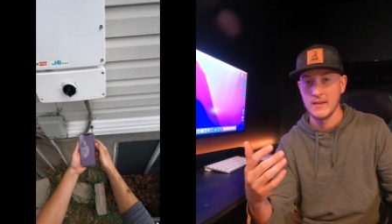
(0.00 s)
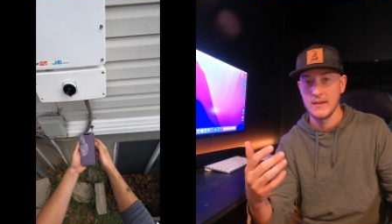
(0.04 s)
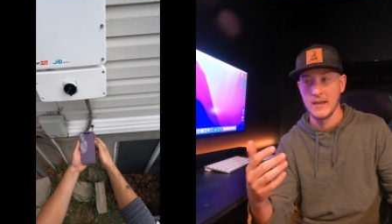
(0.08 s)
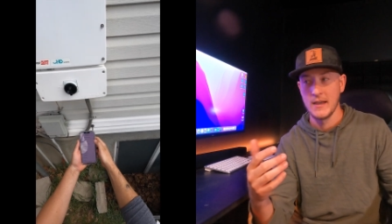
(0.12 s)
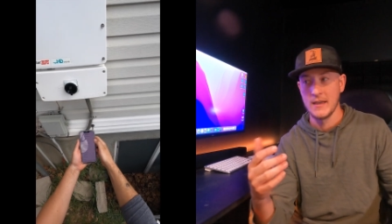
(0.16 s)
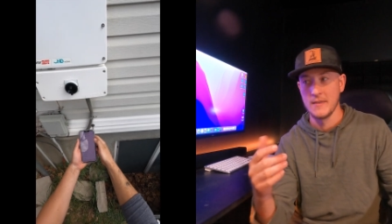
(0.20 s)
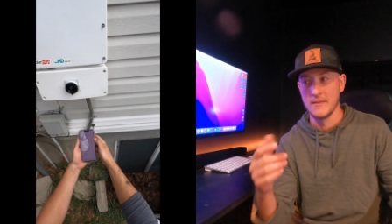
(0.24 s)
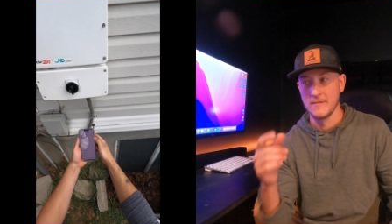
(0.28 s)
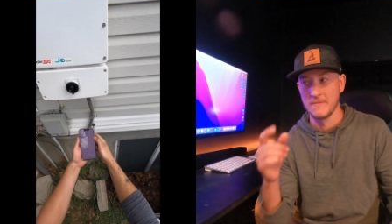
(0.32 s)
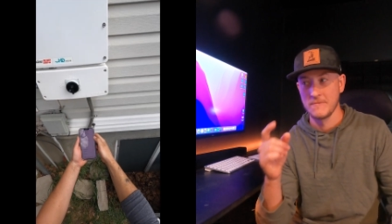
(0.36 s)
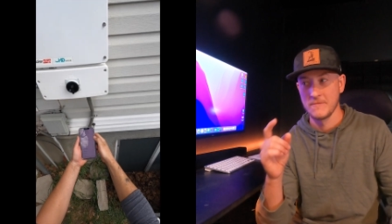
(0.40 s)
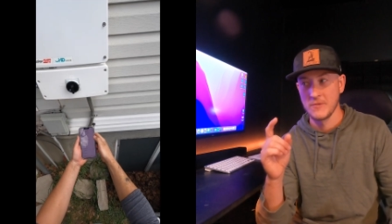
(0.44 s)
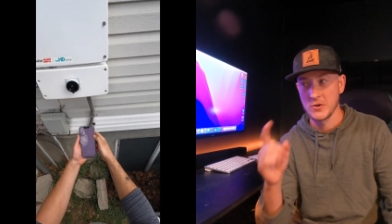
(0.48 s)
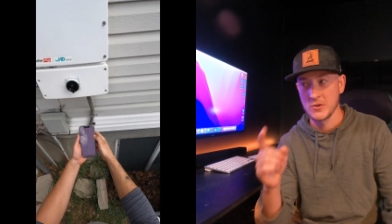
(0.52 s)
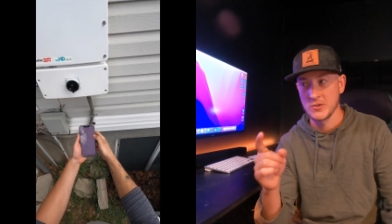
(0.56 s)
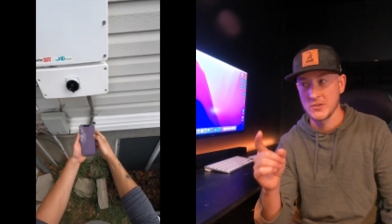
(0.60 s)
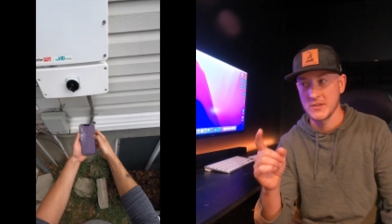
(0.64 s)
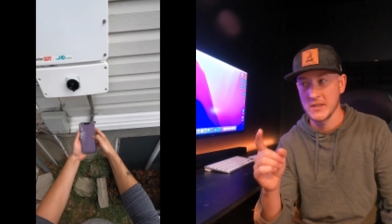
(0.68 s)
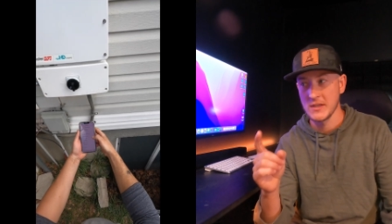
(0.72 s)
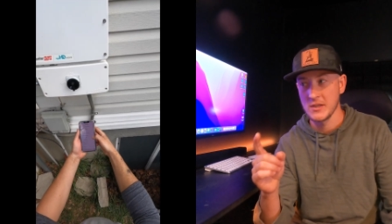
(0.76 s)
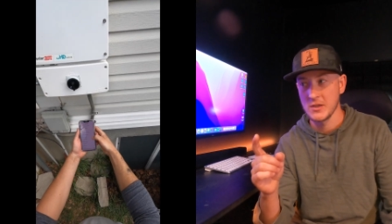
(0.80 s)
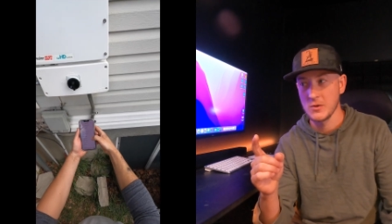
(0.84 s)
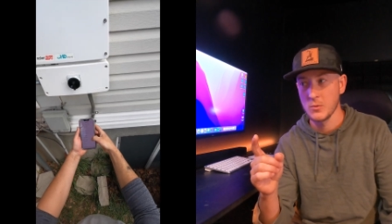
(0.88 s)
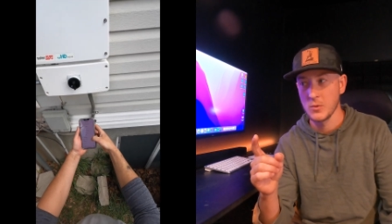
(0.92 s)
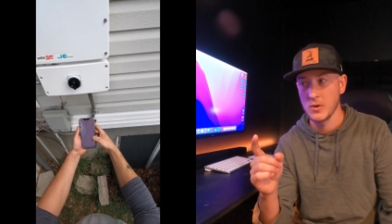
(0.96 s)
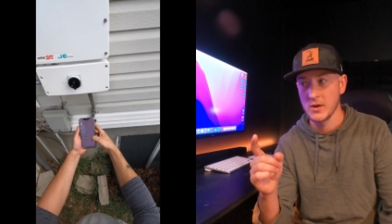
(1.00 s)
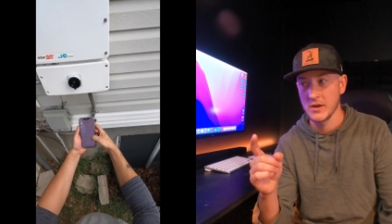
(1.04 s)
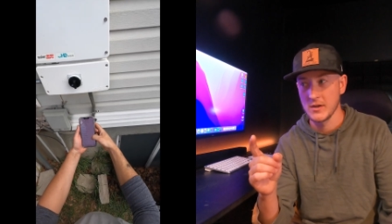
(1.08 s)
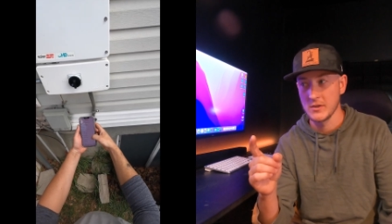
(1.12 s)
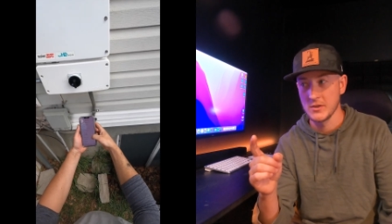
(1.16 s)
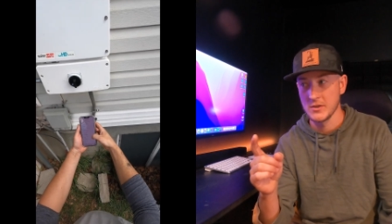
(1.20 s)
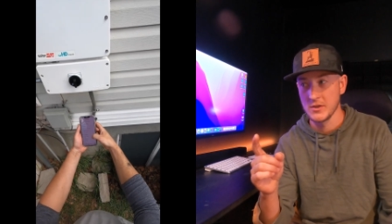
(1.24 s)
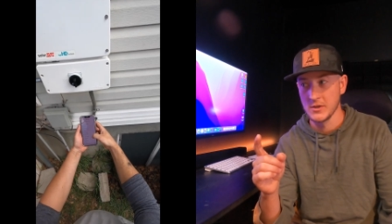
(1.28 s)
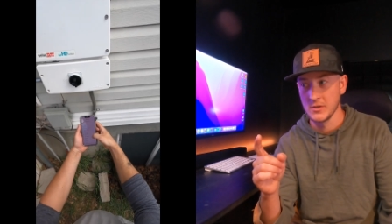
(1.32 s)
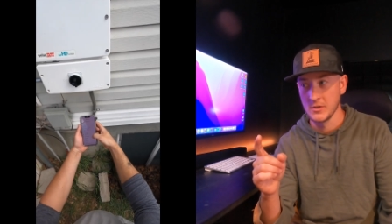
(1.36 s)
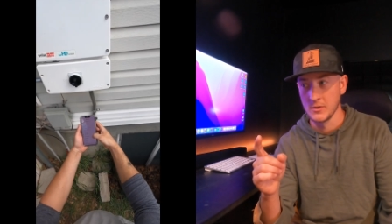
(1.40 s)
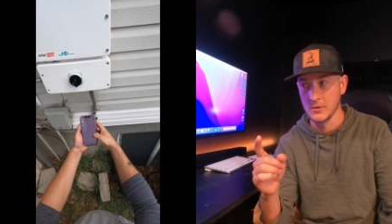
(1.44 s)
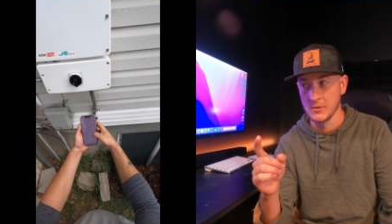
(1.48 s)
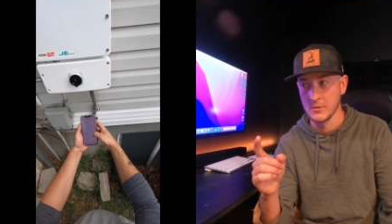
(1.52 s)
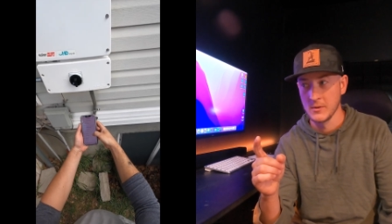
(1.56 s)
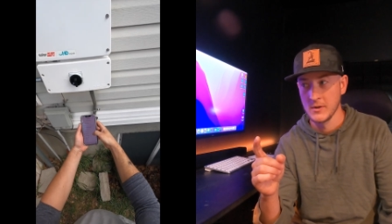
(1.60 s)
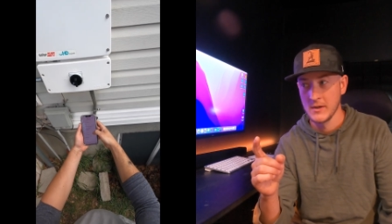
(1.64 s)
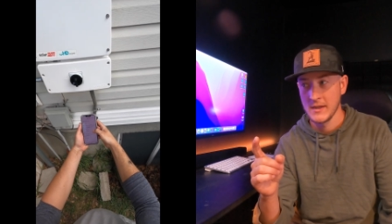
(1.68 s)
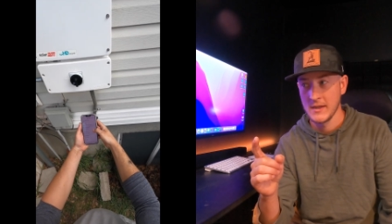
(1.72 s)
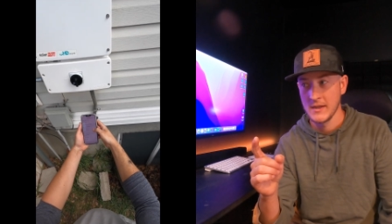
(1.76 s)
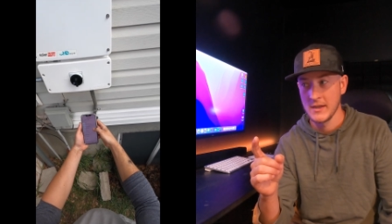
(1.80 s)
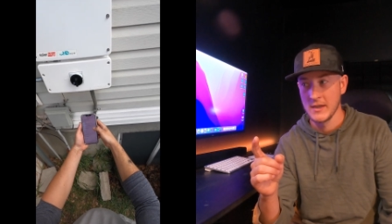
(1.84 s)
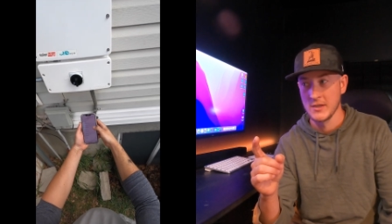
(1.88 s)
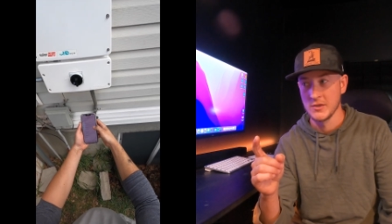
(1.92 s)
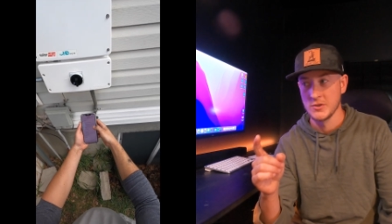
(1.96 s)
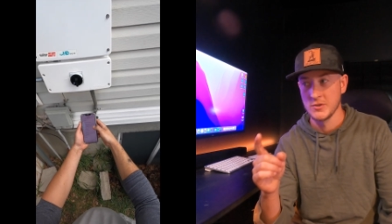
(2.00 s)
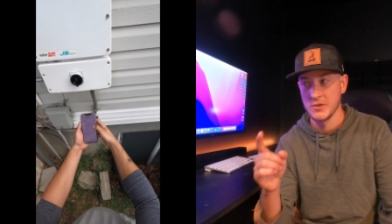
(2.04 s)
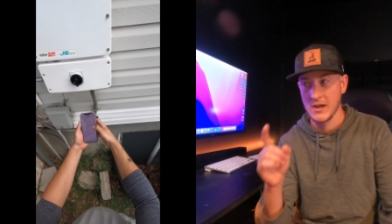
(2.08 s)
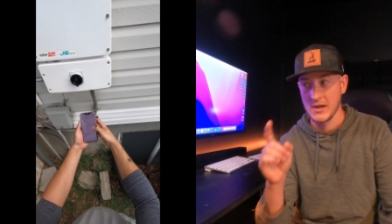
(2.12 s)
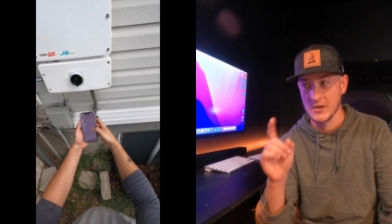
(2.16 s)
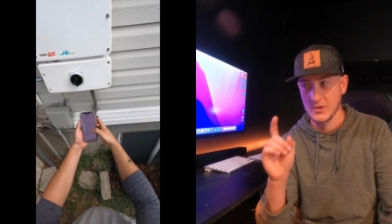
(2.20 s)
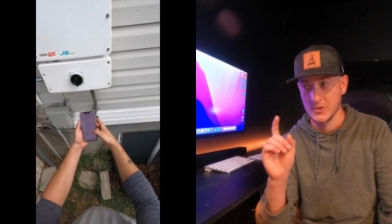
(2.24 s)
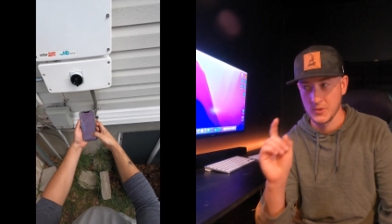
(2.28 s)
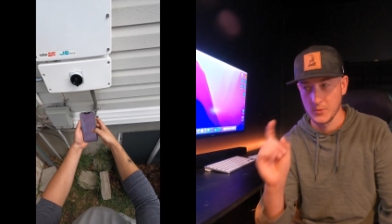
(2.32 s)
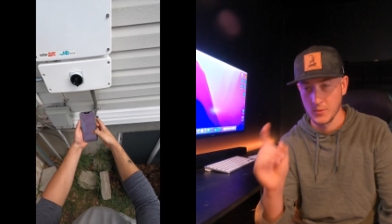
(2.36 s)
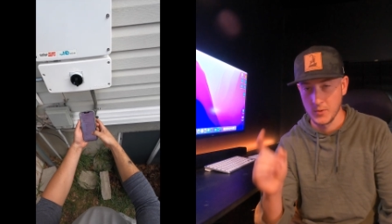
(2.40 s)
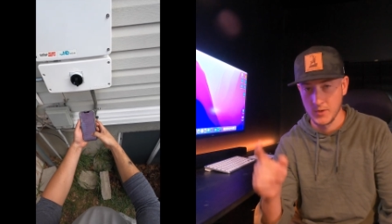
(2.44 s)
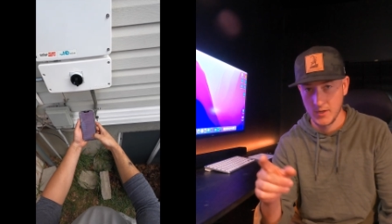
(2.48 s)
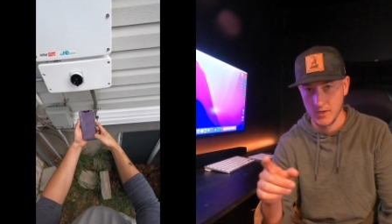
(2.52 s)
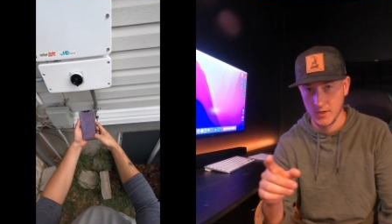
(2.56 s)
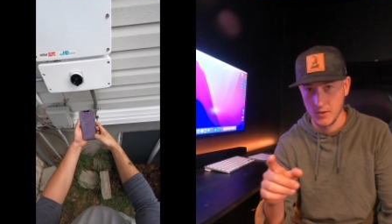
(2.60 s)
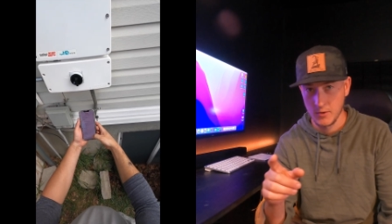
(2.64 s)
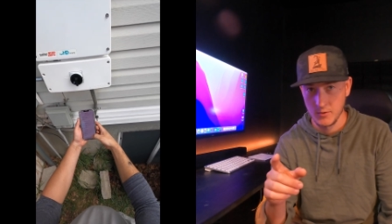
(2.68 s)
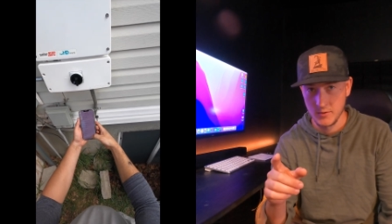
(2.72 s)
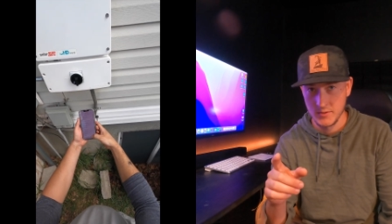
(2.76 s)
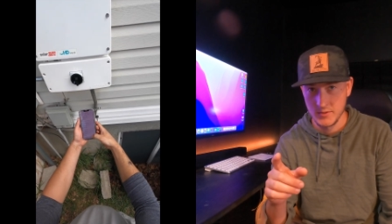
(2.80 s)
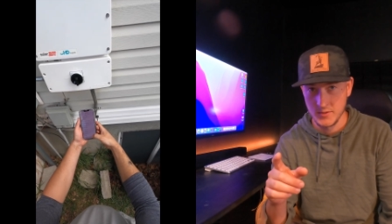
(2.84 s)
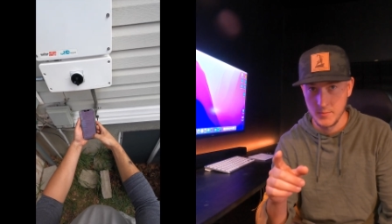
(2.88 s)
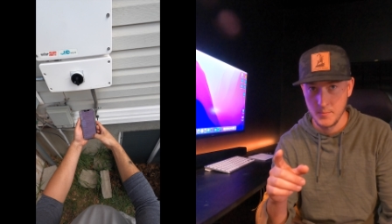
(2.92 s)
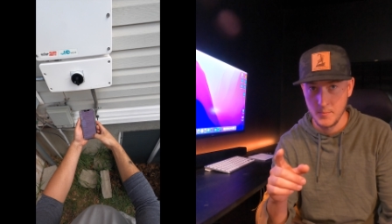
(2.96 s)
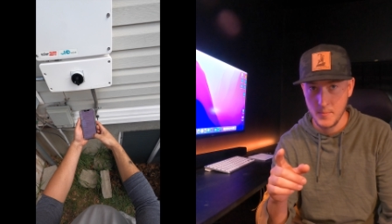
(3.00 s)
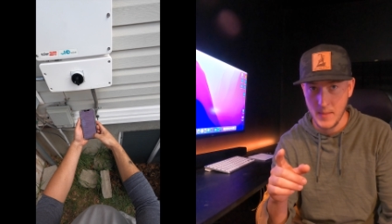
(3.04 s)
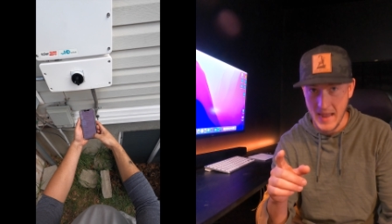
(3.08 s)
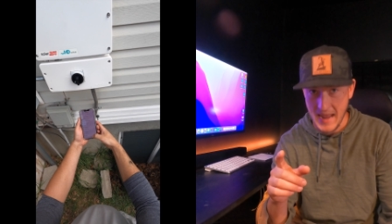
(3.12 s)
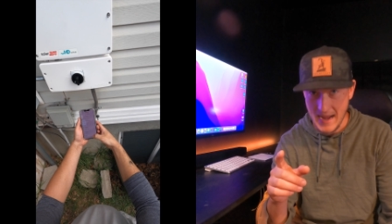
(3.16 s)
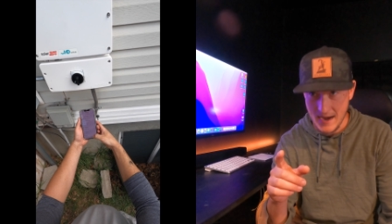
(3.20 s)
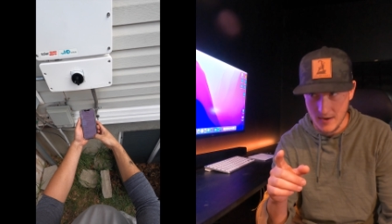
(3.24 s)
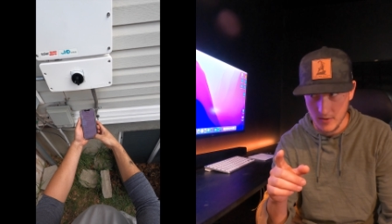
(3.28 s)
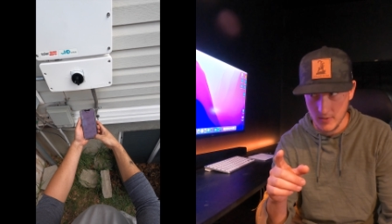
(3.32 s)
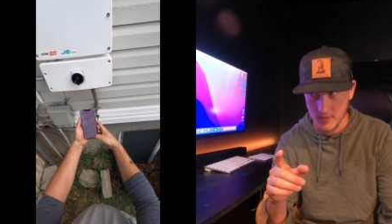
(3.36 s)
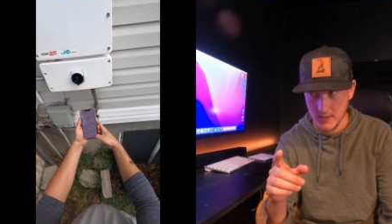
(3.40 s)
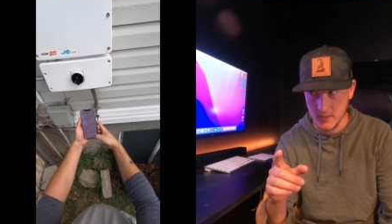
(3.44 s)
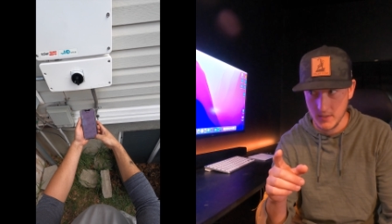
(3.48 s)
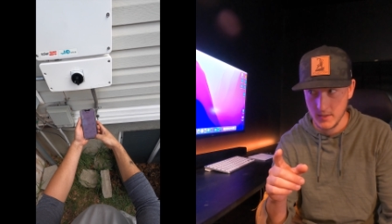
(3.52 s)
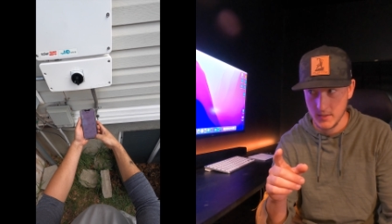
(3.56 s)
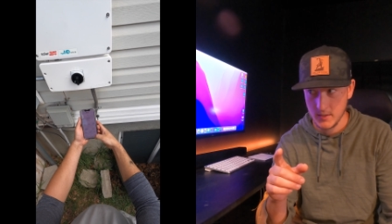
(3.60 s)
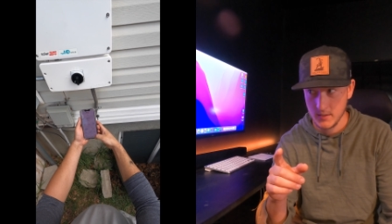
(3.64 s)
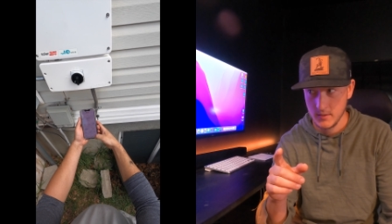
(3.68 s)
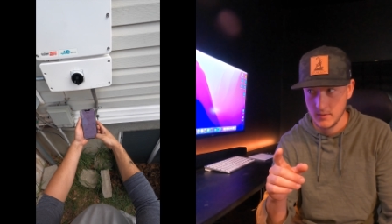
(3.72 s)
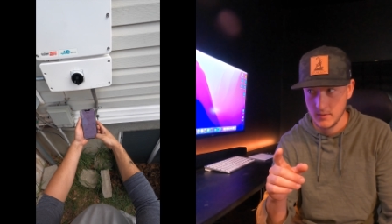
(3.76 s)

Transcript: and the first thing you want to do is you actually want to go into pairing.